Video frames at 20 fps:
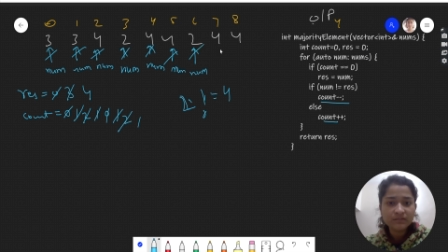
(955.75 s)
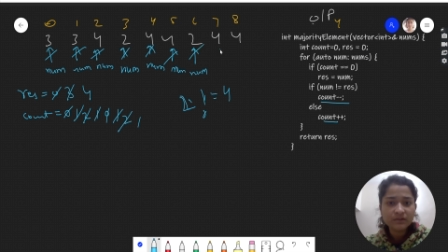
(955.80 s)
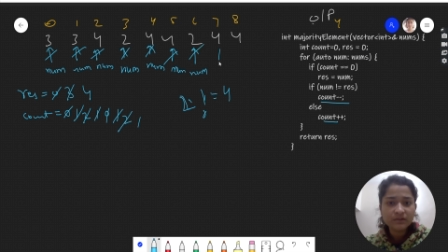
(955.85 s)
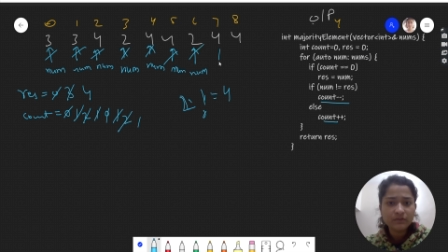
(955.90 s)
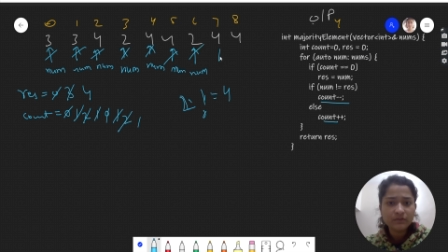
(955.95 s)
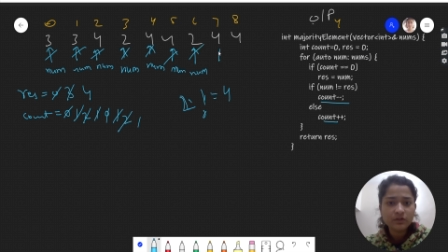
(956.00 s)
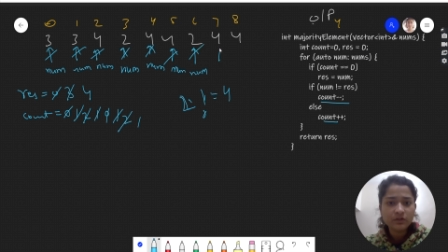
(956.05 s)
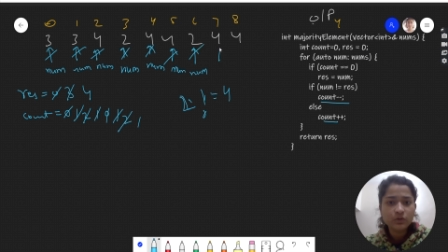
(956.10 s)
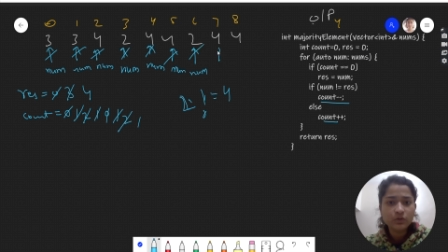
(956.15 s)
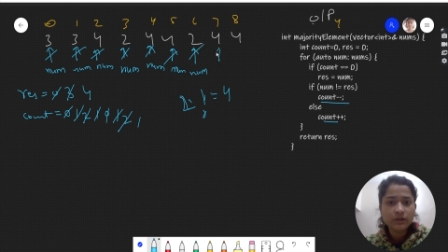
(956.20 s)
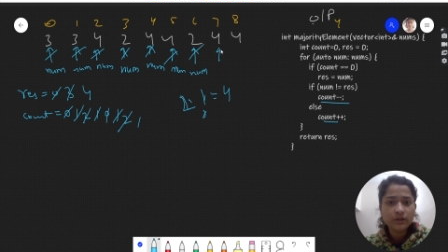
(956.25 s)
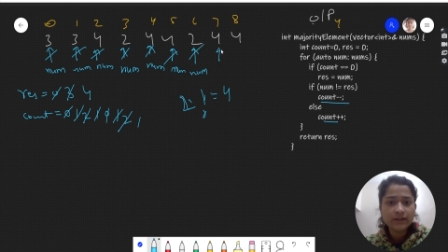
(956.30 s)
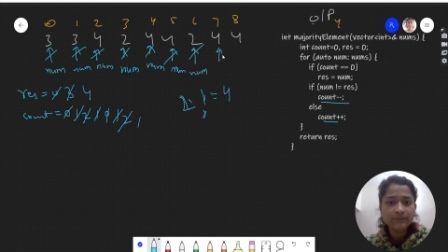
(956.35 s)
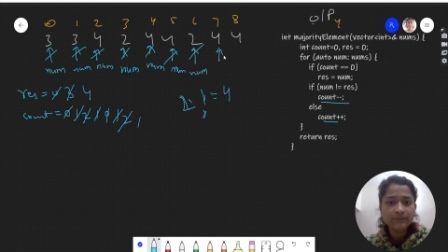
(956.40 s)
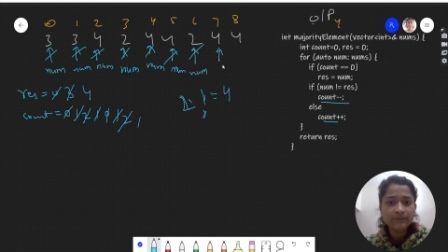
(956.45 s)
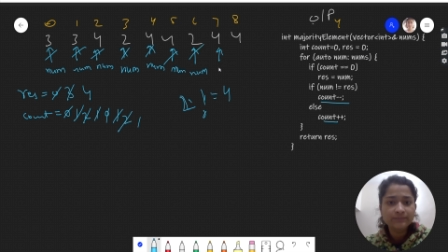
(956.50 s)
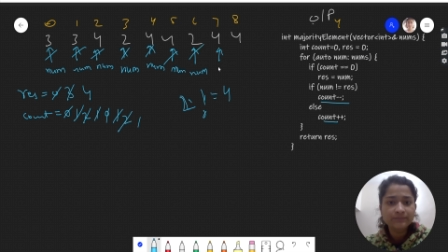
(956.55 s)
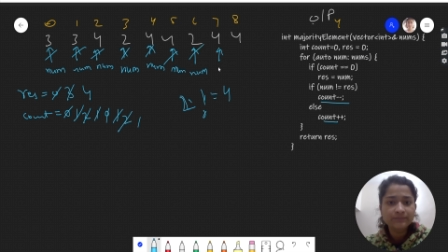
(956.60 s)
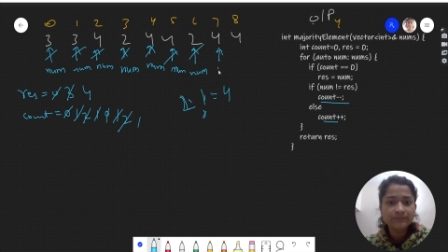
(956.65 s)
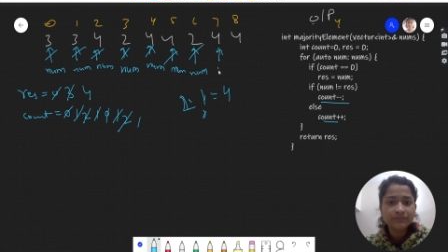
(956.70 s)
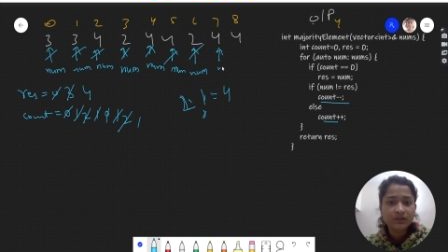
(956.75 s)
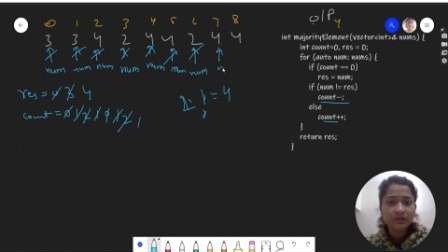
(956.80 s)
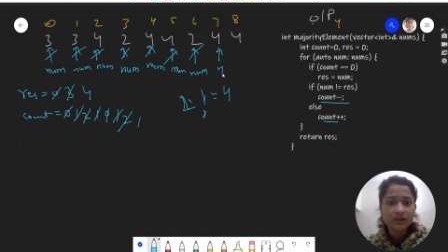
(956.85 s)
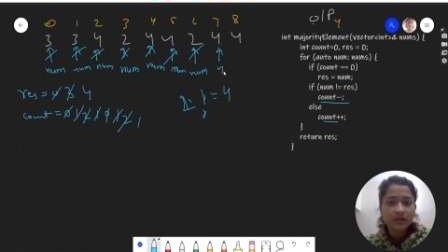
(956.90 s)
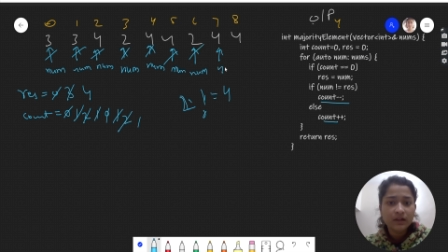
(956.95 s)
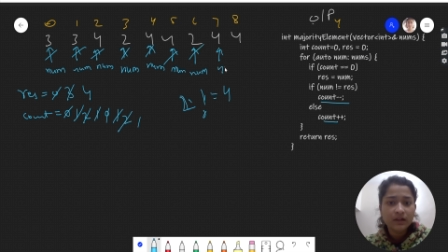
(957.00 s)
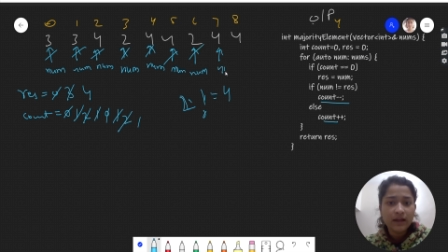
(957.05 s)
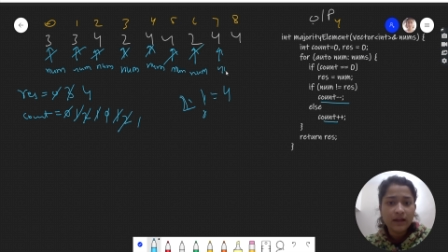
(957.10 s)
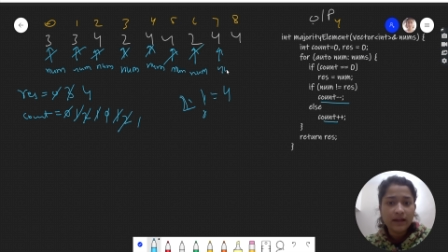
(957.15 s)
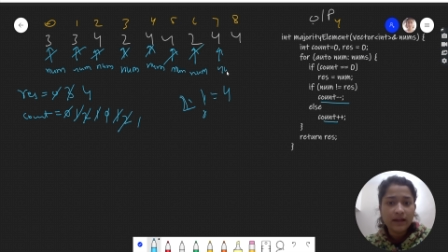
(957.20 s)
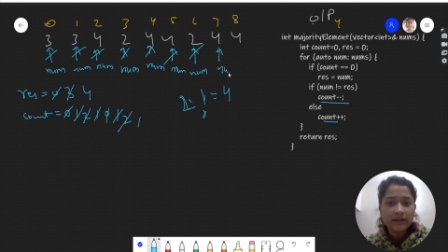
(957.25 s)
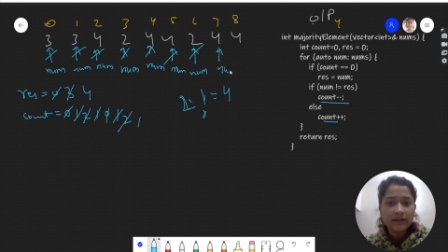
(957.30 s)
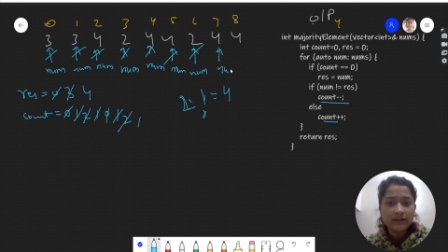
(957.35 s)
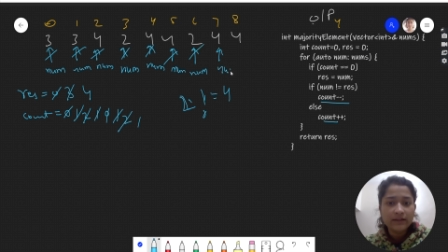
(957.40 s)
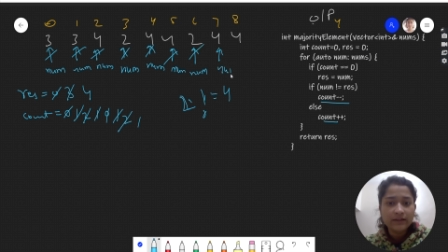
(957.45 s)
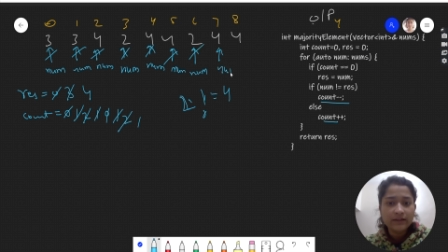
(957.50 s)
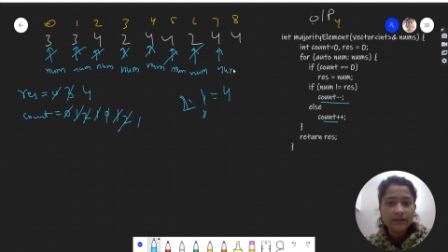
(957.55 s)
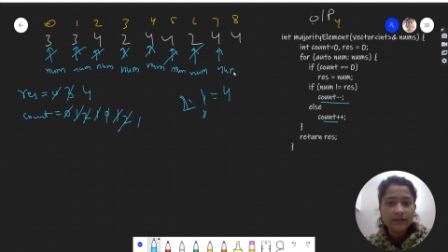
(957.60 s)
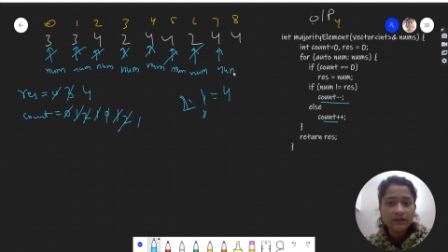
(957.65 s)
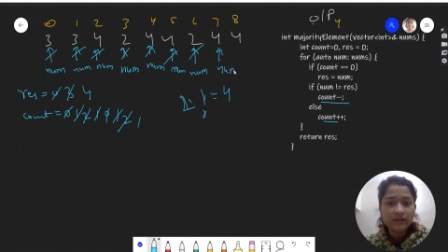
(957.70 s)
We go ahead, and
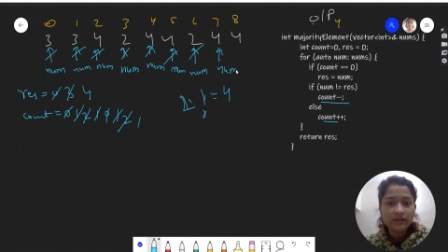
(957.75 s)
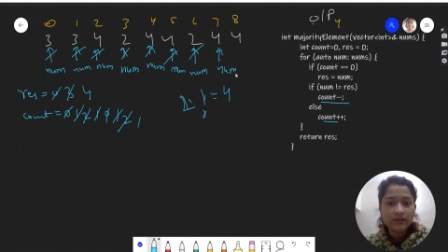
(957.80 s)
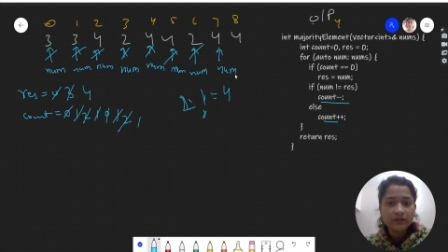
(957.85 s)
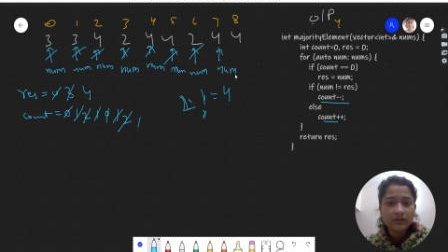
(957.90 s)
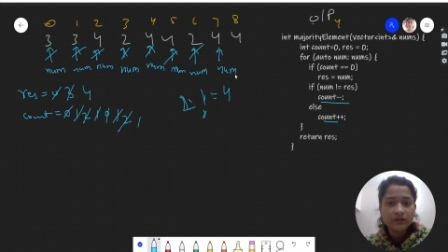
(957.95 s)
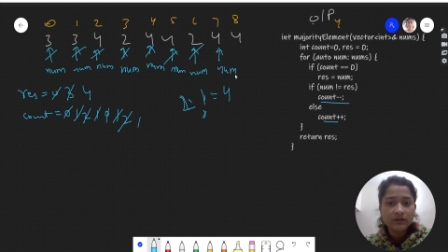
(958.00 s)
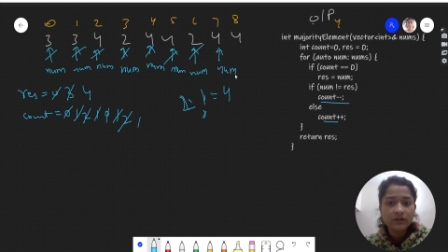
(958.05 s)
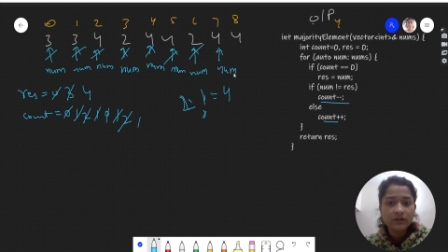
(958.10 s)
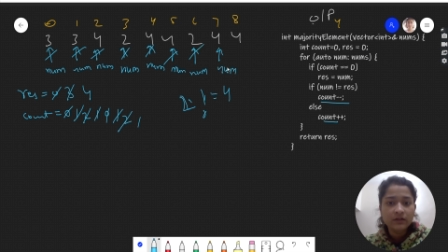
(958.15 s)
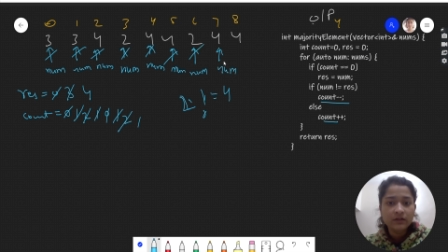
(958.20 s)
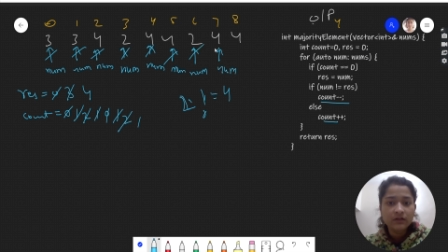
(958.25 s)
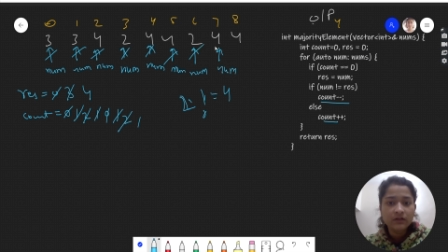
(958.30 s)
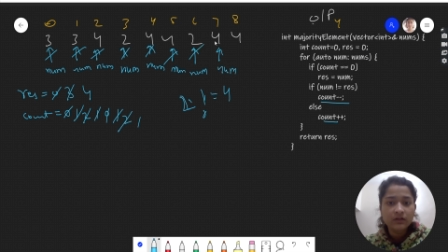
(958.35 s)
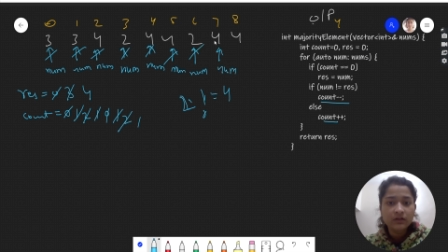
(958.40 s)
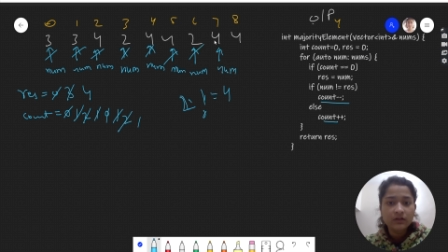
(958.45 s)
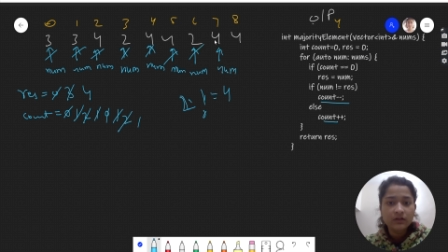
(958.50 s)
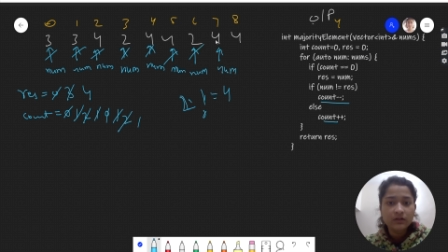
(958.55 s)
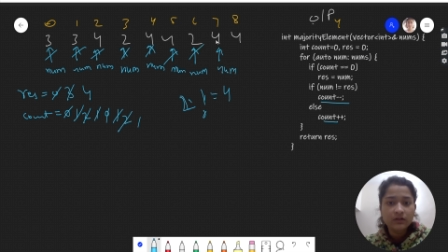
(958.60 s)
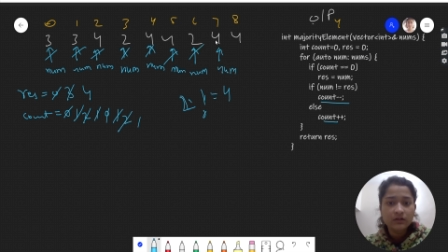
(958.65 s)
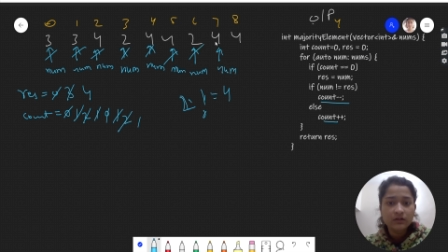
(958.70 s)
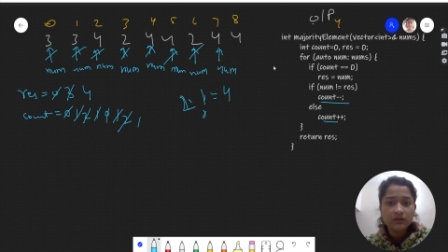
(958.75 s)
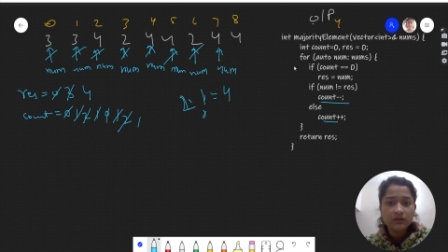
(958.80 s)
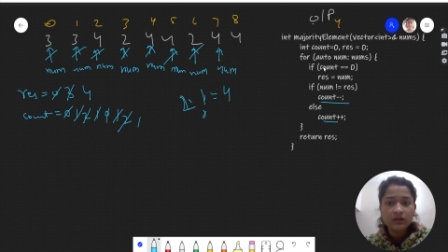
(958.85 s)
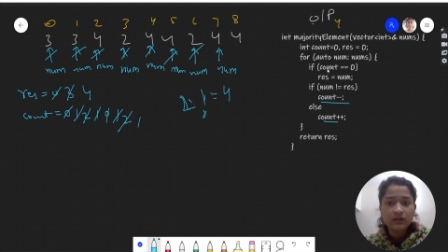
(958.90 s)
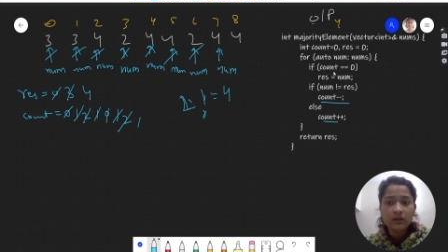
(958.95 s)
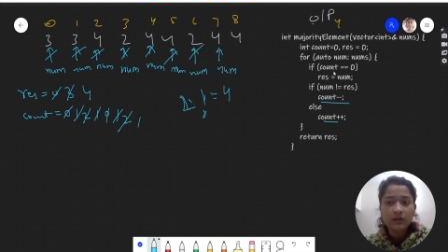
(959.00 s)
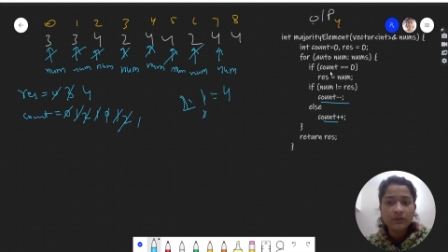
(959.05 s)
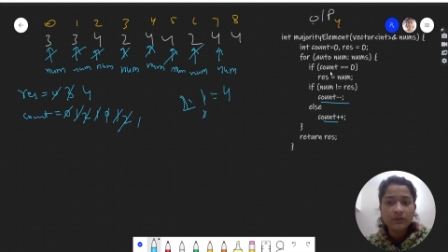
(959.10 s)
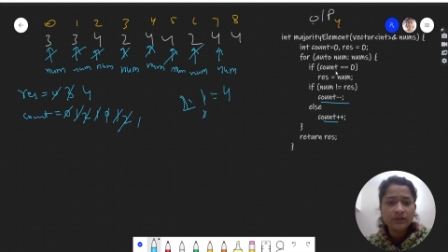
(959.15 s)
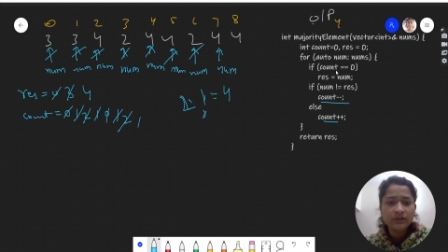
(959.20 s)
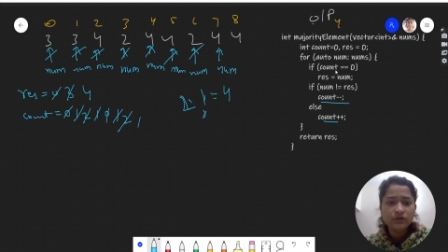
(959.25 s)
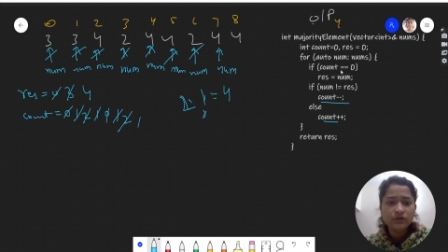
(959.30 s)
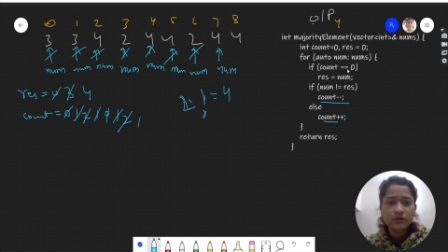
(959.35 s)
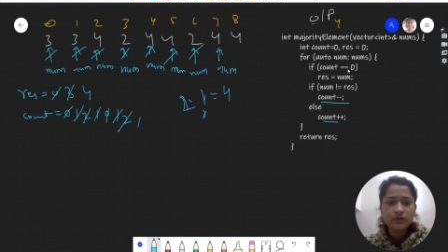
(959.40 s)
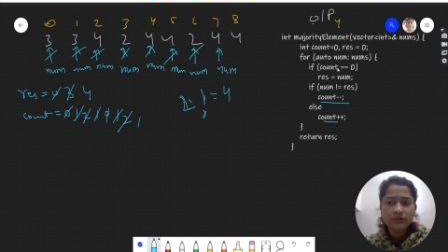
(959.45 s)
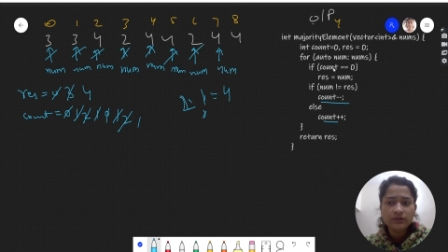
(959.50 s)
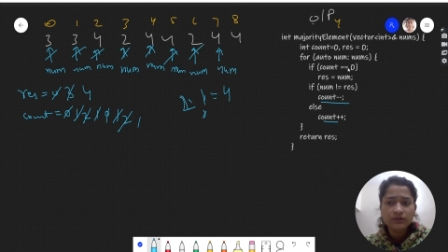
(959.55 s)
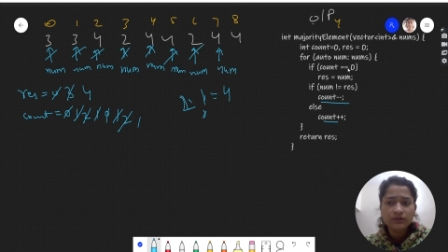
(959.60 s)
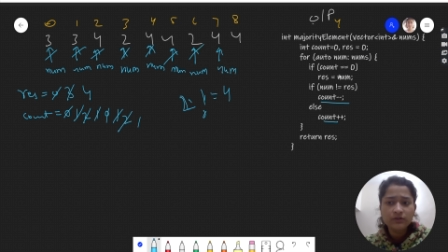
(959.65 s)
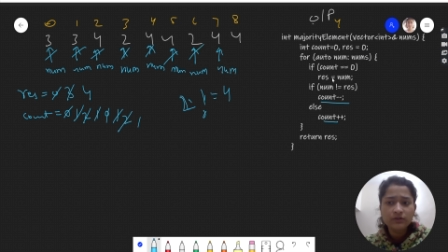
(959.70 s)
here count is not
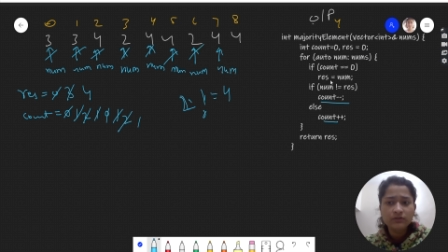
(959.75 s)
0.